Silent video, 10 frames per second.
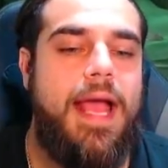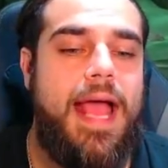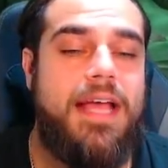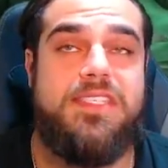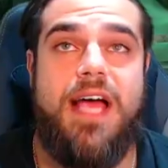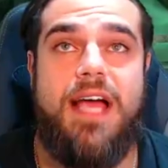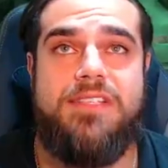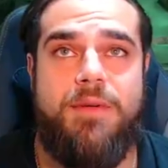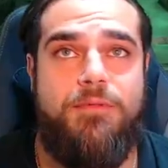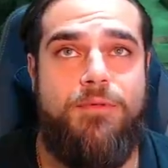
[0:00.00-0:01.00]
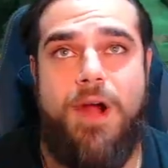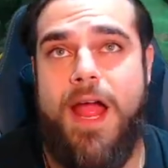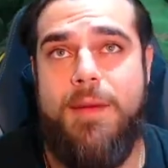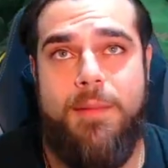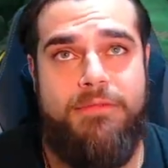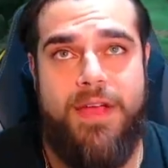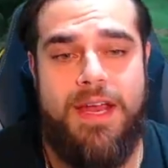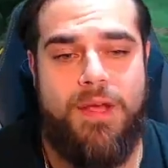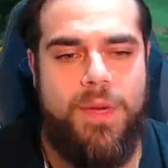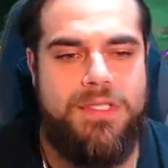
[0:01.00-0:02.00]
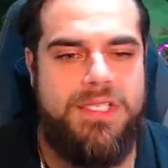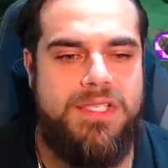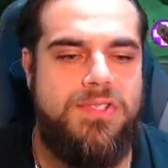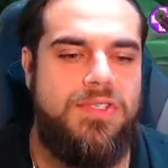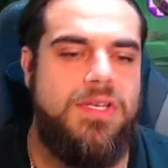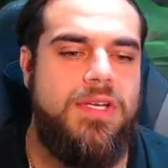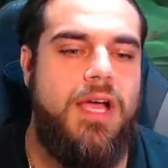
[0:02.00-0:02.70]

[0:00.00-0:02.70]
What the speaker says: As I said before, I am a fan of Quintis.